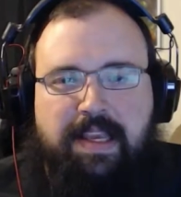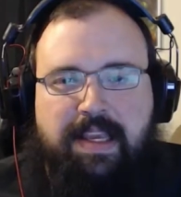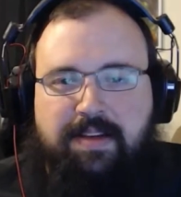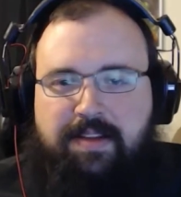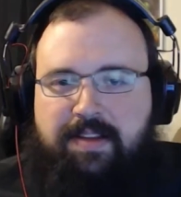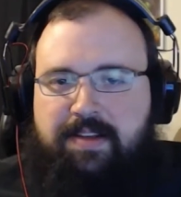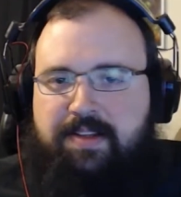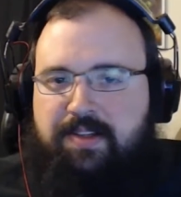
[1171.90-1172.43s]

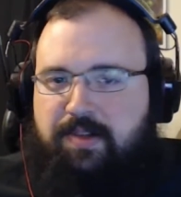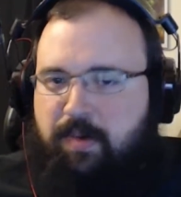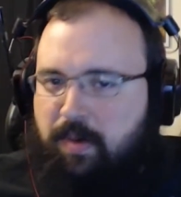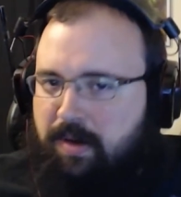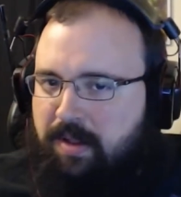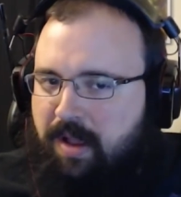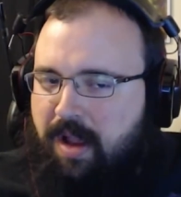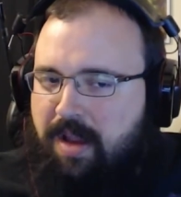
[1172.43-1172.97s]
into this
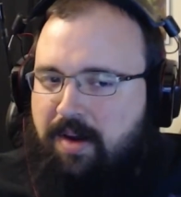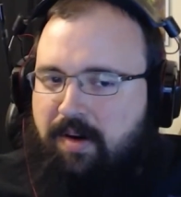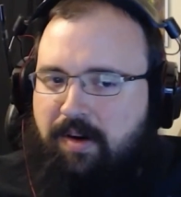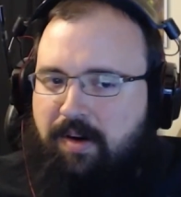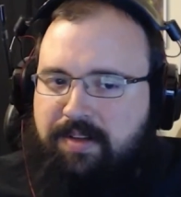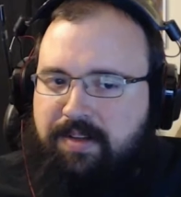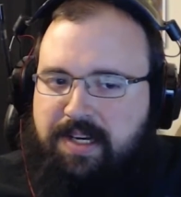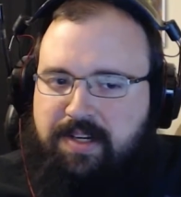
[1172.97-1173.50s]
storyline,
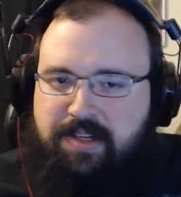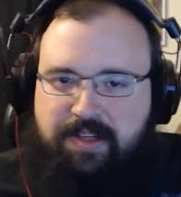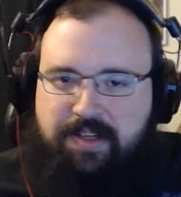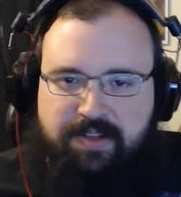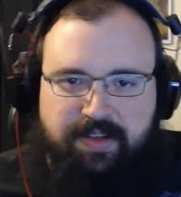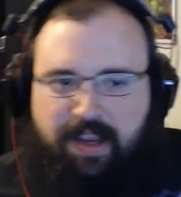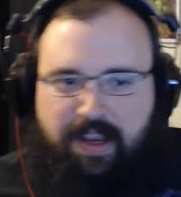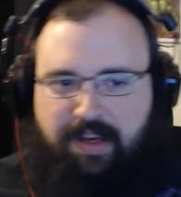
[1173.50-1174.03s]
or is he
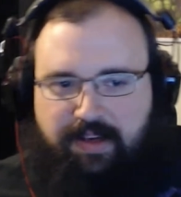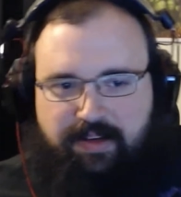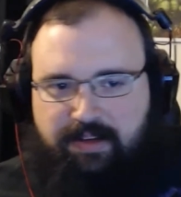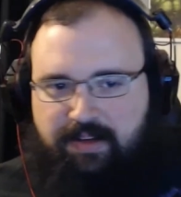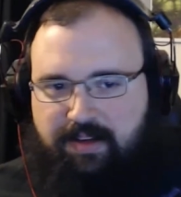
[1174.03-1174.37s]
just like...